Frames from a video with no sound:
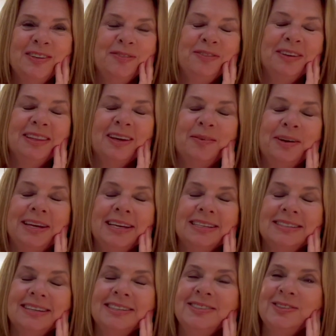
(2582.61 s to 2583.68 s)
you feel that way,
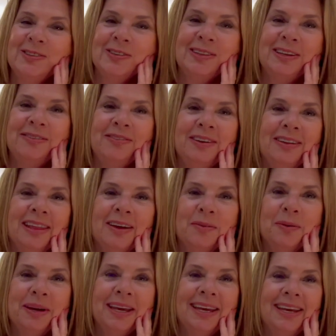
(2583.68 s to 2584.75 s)
because I certainly feel that
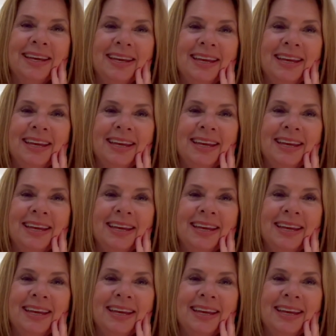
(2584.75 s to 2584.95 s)
way.